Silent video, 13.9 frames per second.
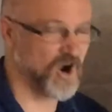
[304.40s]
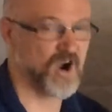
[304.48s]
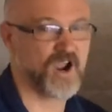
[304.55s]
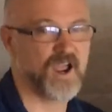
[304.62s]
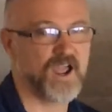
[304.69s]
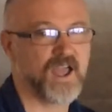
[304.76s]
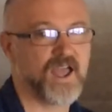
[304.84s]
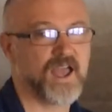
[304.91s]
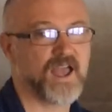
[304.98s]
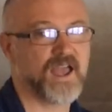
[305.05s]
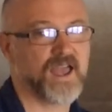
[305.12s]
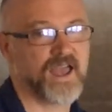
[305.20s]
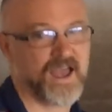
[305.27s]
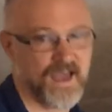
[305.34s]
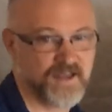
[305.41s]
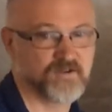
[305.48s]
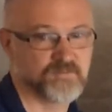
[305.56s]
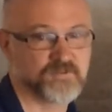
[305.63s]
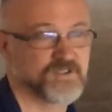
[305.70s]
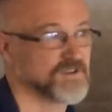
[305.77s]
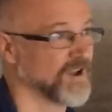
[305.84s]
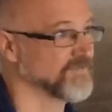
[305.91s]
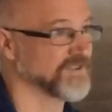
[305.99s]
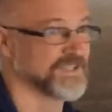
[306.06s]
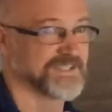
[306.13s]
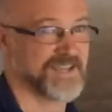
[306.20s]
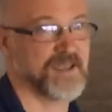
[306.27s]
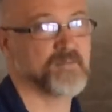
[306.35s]
are atoms of
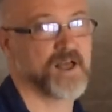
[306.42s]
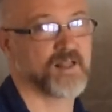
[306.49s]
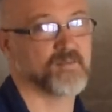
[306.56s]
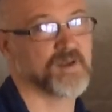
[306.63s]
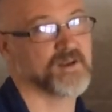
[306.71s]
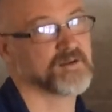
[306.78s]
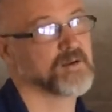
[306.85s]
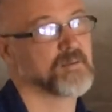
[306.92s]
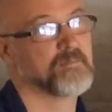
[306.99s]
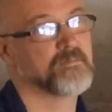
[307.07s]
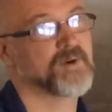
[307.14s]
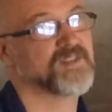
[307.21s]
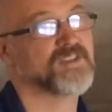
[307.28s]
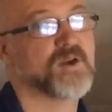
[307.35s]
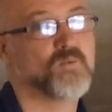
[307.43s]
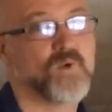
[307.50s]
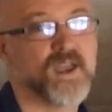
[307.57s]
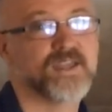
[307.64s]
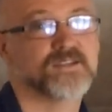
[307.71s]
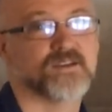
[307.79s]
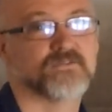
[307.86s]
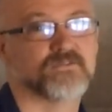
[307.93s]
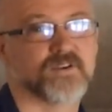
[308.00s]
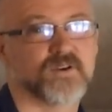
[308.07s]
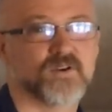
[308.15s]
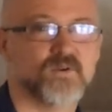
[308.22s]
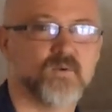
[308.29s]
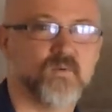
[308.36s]
the same element, but they weigh
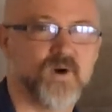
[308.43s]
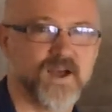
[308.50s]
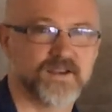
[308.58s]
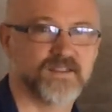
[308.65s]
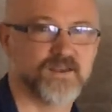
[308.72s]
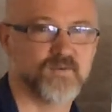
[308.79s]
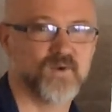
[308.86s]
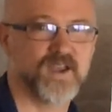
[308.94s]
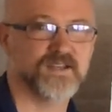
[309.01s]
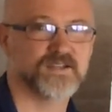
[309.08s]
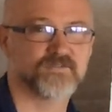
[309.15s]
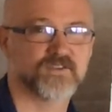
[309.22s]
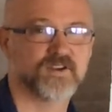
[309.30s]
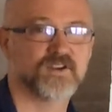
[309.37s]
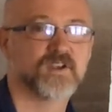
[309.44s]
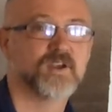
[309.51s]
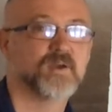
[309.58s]
different. Why do they weigh different?